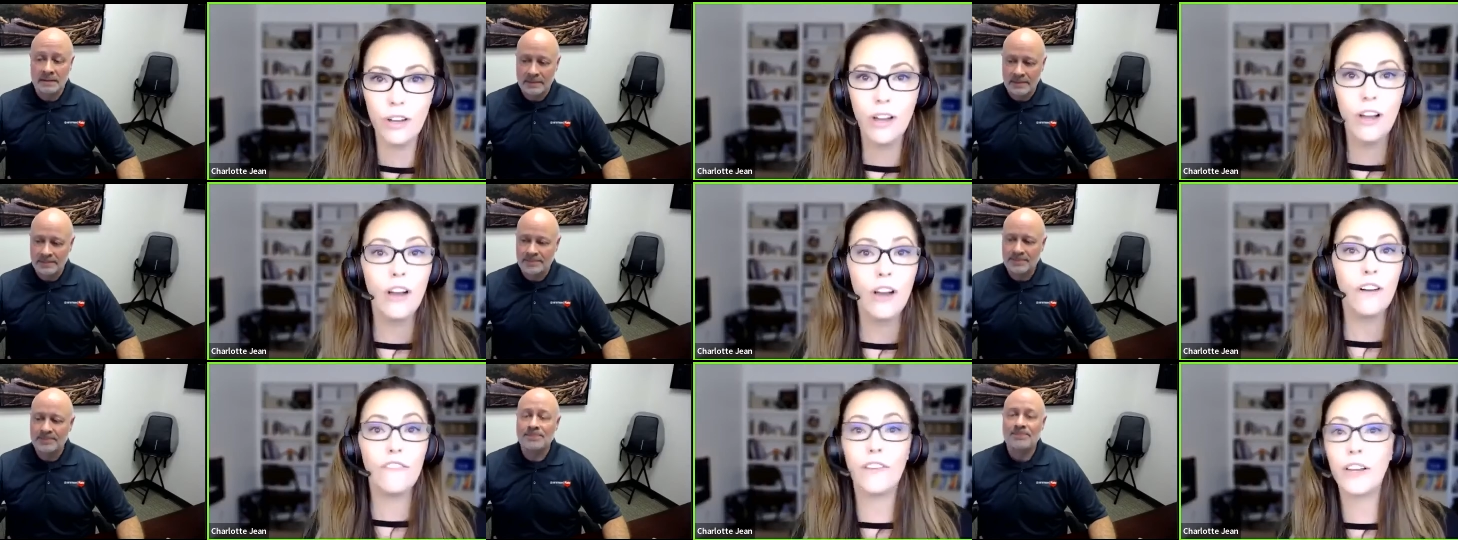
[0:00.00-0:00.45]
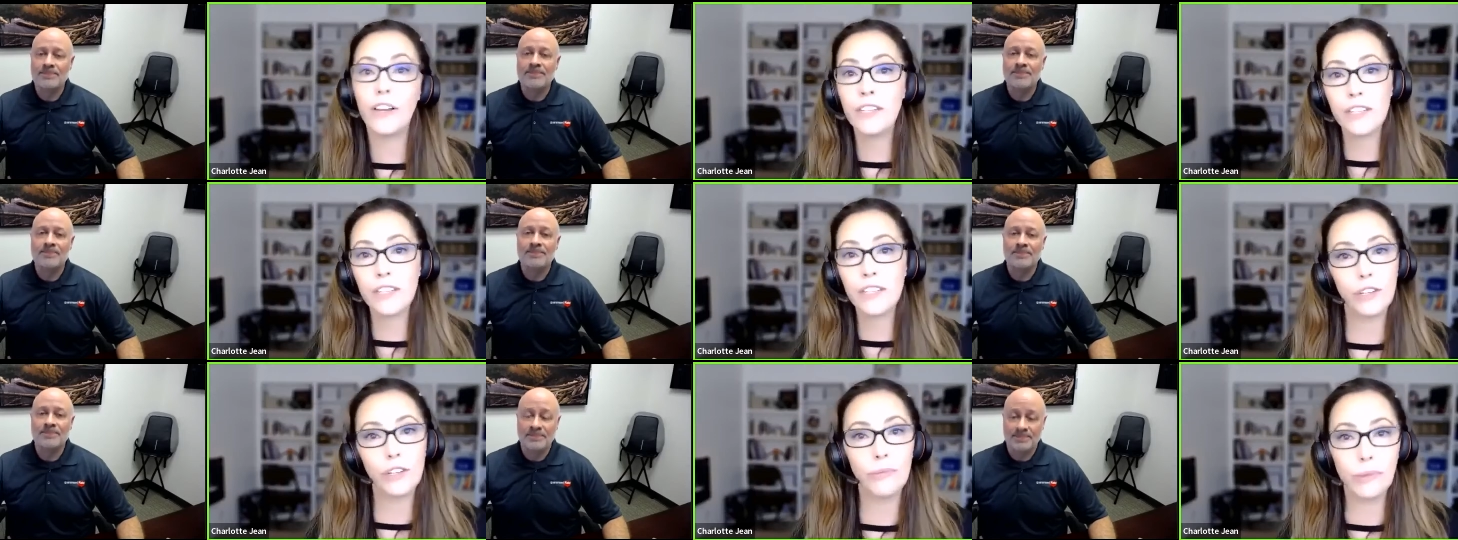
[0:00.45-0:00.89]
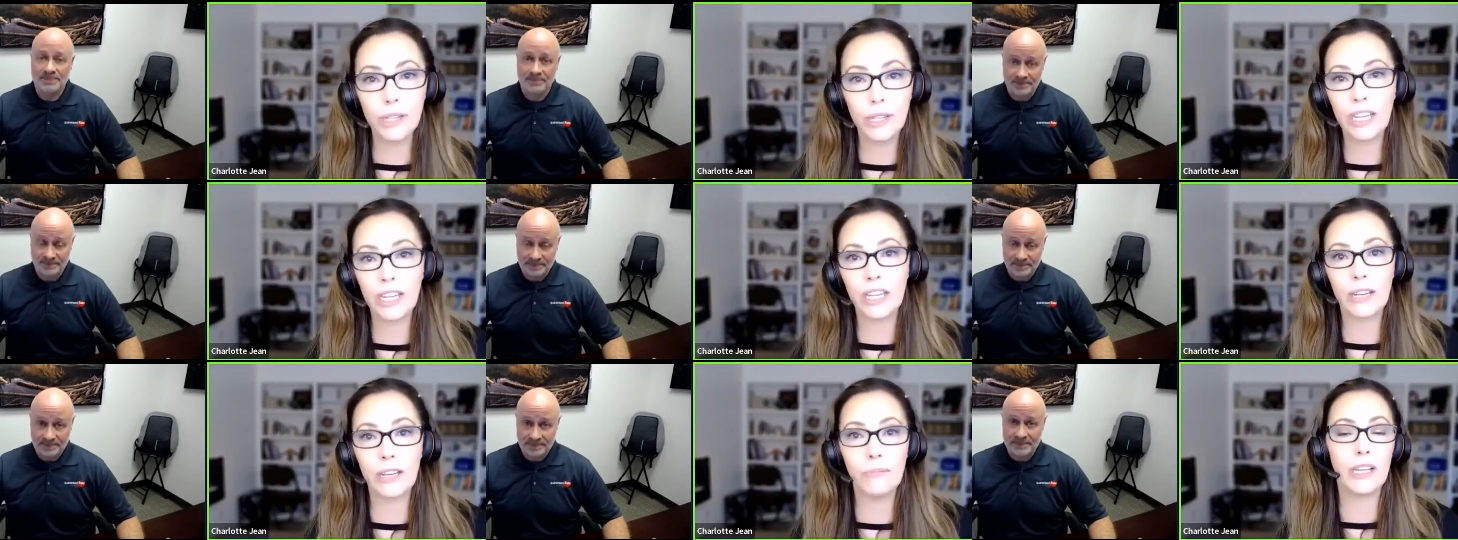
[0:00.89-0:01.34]
Speaker 1: funds that you're bringing
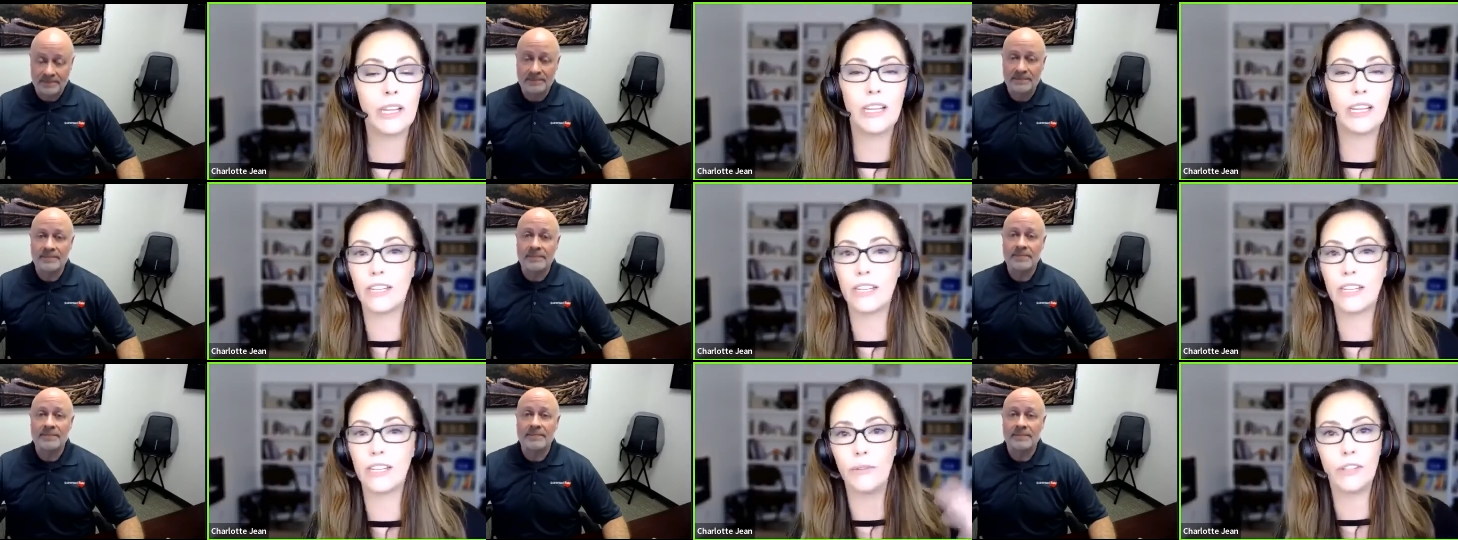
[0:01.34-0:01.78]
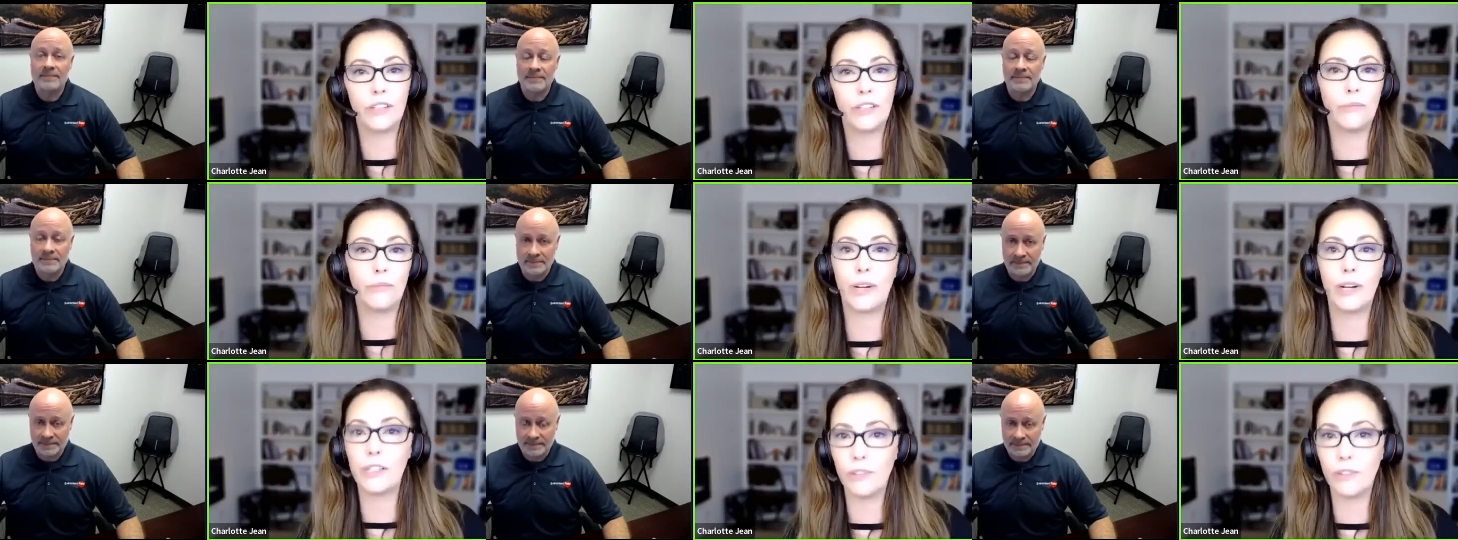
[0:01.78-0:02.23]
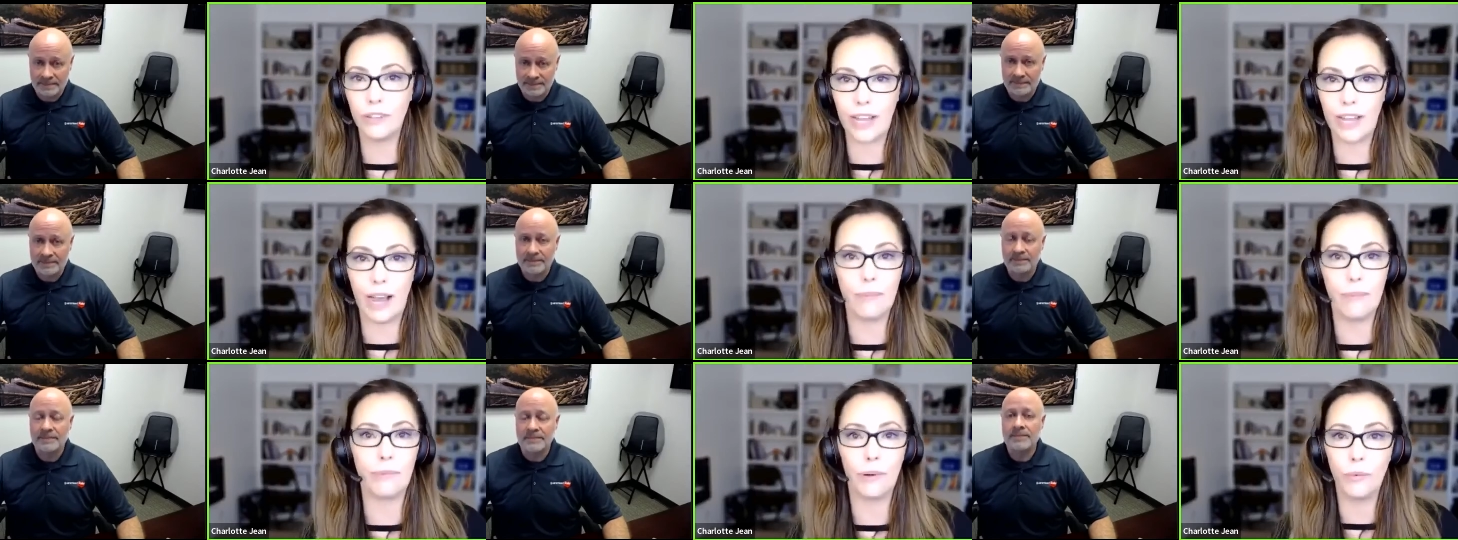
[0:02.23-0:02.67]
in because there was an appraisal gap
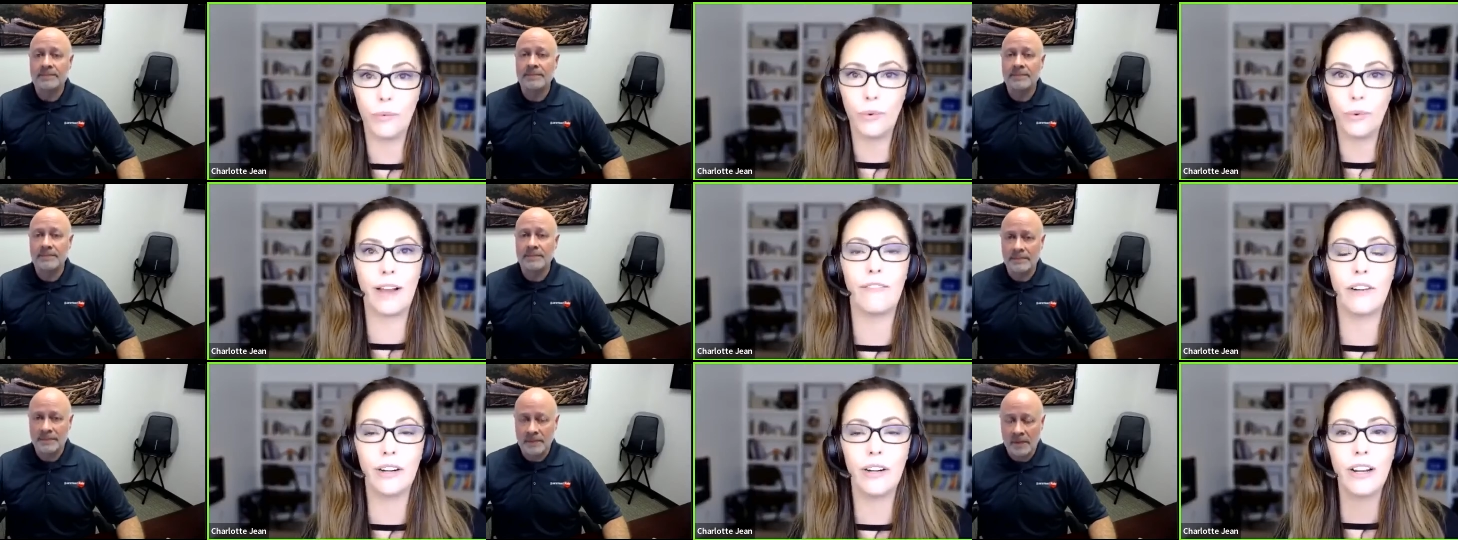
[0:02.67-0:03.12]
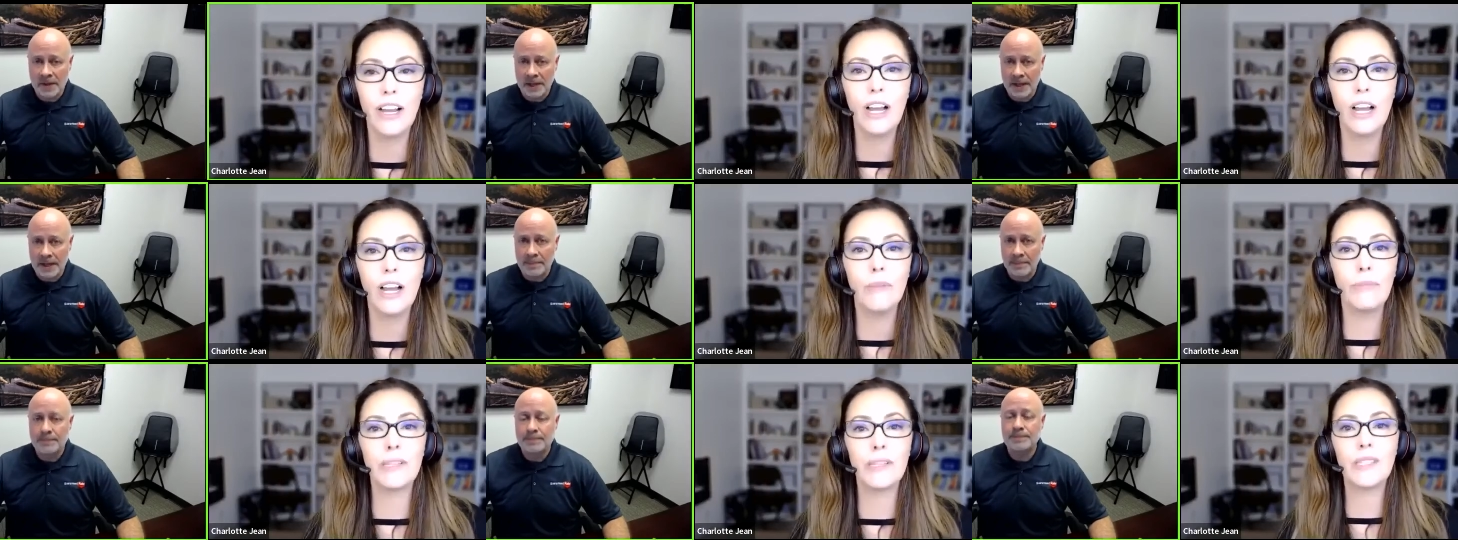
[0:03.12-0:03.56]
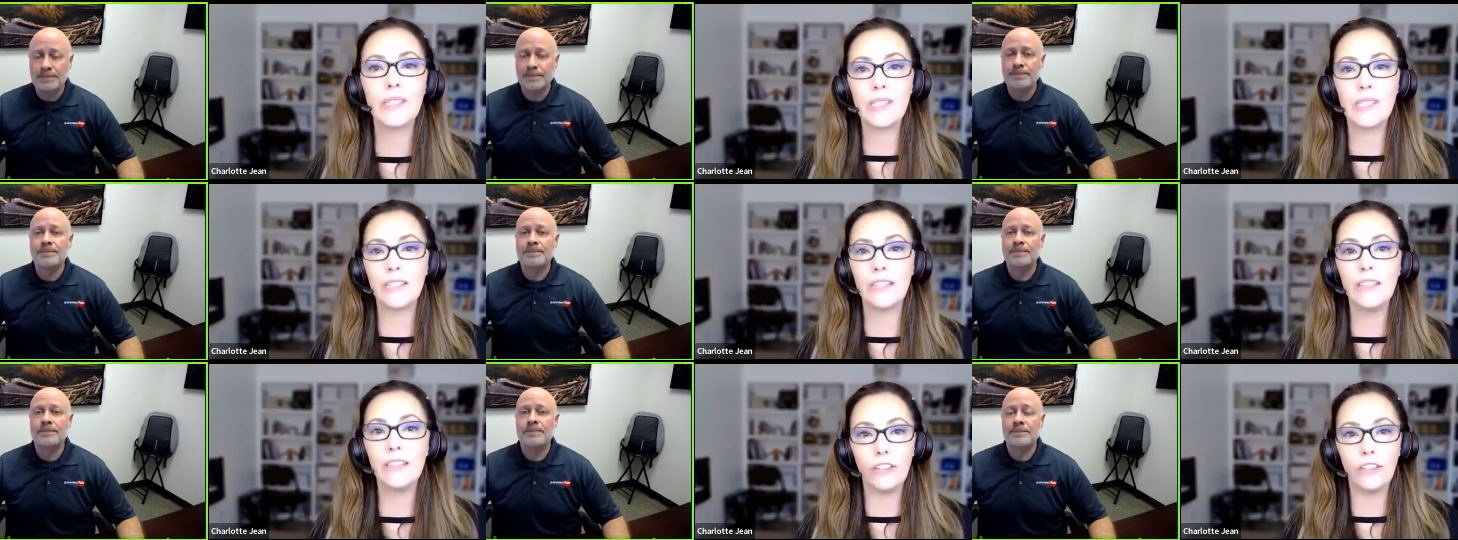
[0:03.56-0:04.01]
or whatever. Yep. But
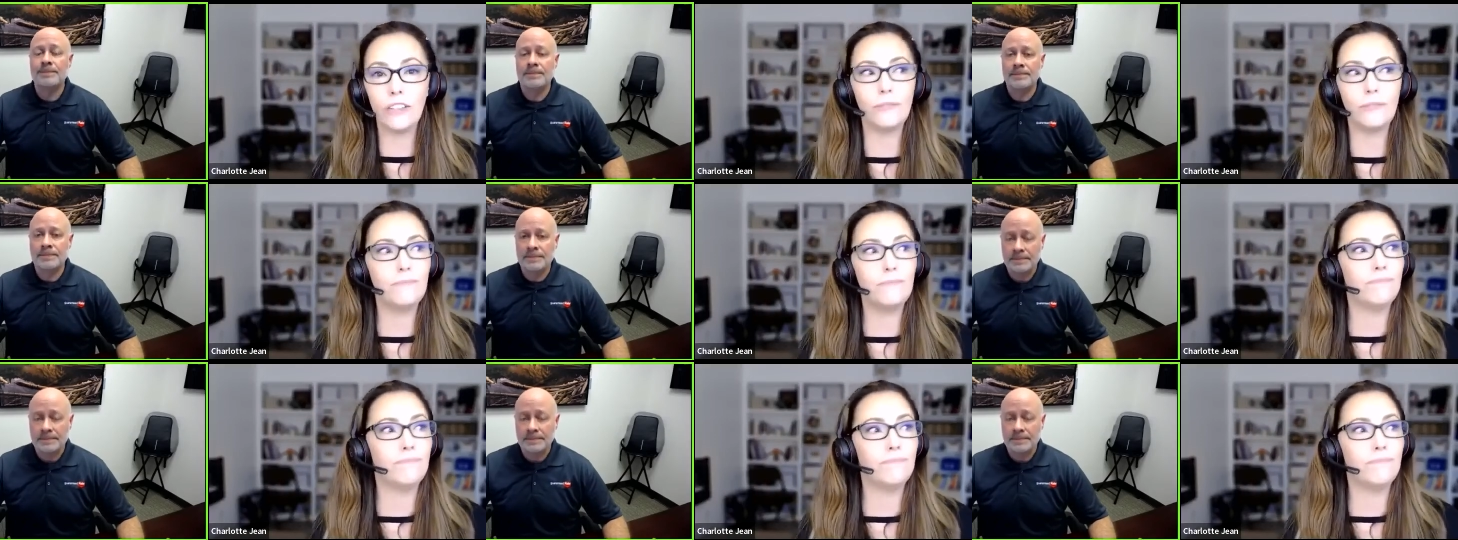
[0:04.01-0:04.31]
still,